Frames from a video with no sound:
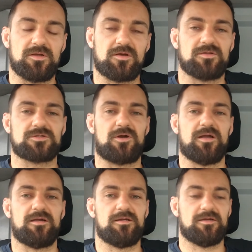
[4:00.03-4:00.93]
and
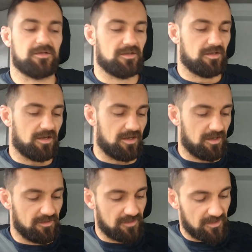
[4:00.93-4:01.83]
contrite.
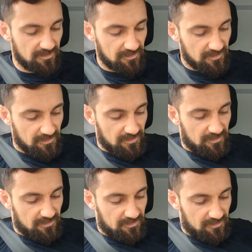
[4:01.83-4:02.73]
And then
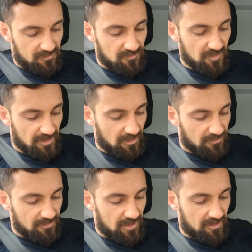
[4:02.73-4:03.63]
we read on